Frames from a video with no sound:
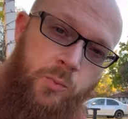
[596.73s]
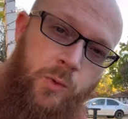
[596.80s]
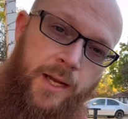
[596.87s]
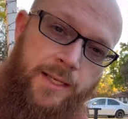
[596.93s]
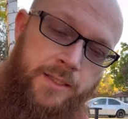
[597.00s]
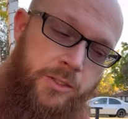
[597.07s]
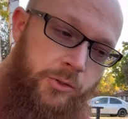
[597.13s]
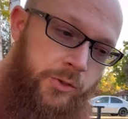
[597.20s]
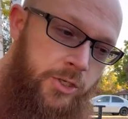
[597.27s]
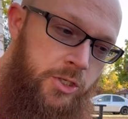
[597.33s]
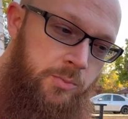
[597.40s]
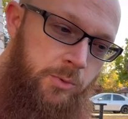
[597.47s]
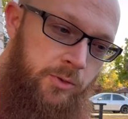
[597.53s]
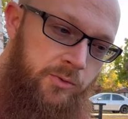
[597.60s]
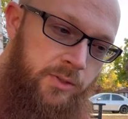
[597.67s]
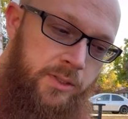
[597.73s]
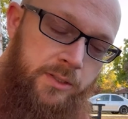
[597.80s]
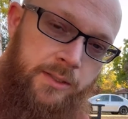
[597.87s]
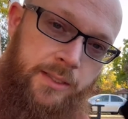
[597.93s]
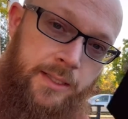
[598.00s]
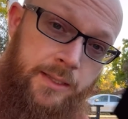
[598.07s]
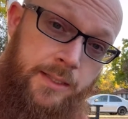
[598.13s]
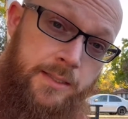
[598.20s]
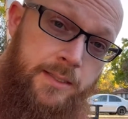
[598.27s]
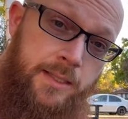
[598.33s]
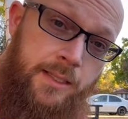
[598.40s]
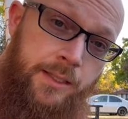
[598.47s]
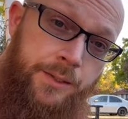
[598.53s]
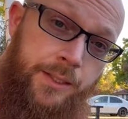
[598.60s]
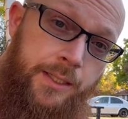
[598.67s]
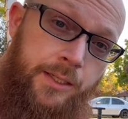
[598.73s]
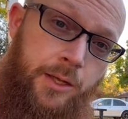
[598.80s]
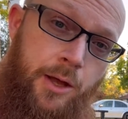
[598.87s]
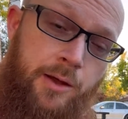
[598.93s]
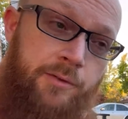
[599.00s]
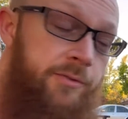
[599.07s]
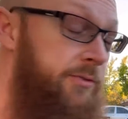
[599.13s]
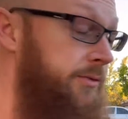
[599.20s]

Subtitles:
wax and grease remover, get this thing cleaned off.